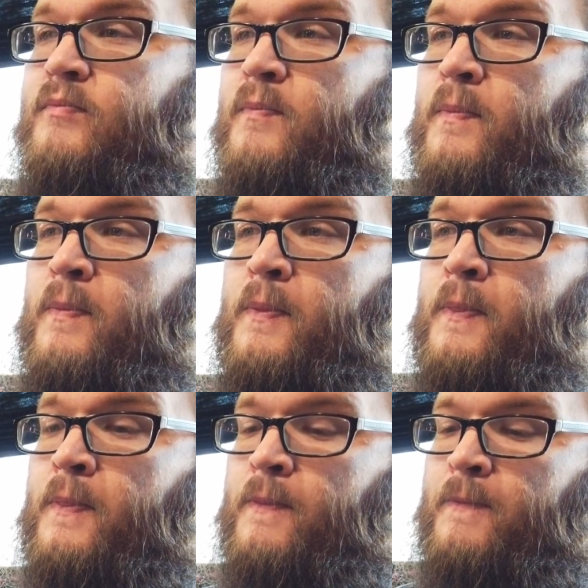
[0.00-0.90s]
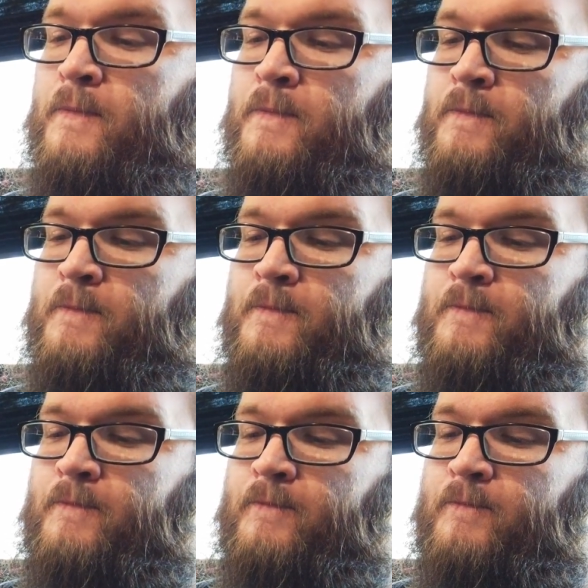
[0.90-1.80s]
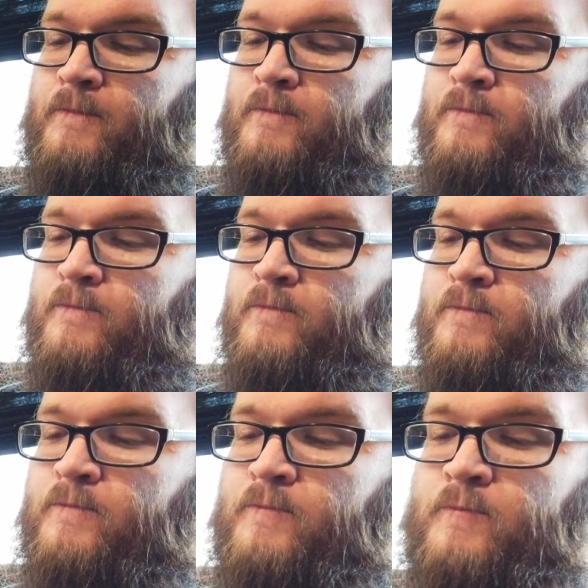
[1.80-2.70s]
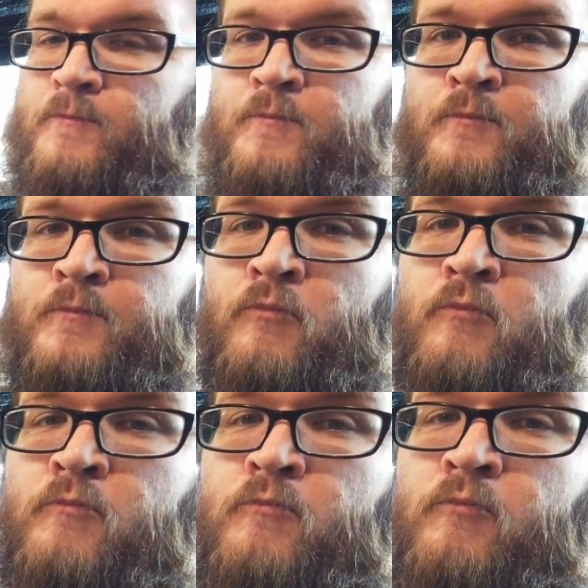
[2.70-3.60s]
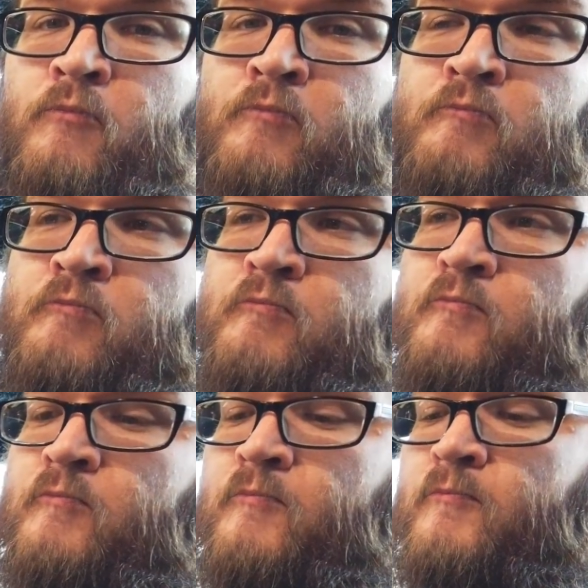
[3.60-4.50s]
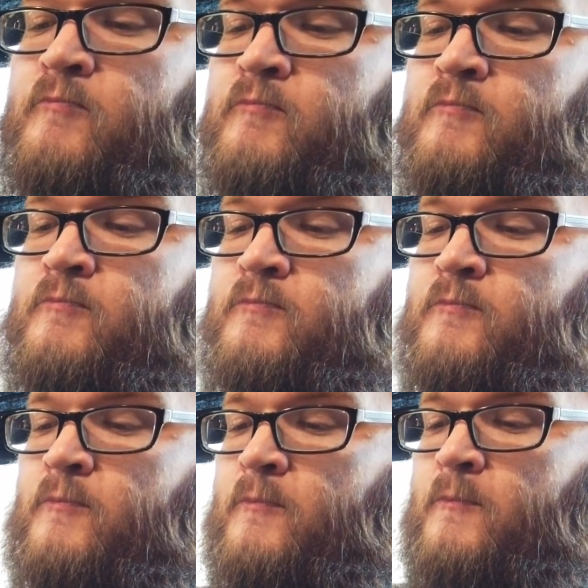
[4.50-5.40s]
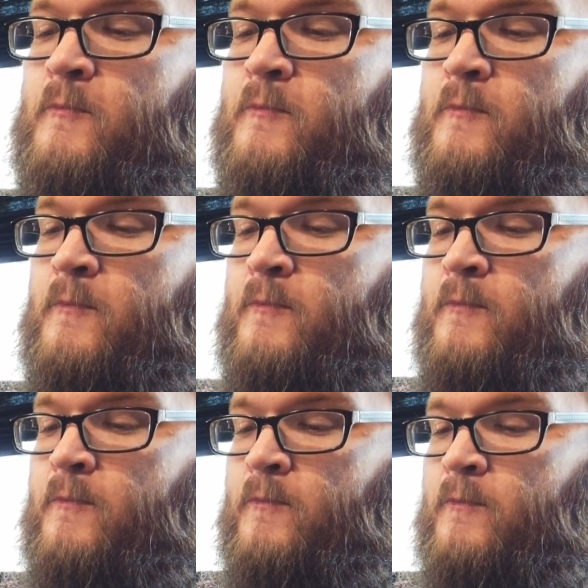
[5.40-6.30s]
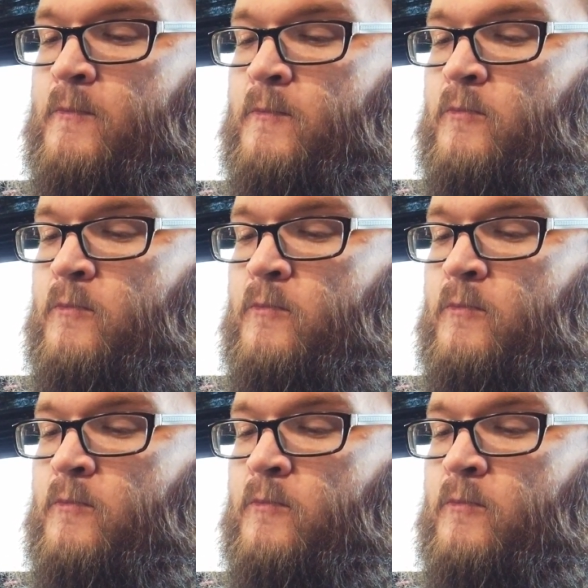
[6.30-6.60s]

(silent)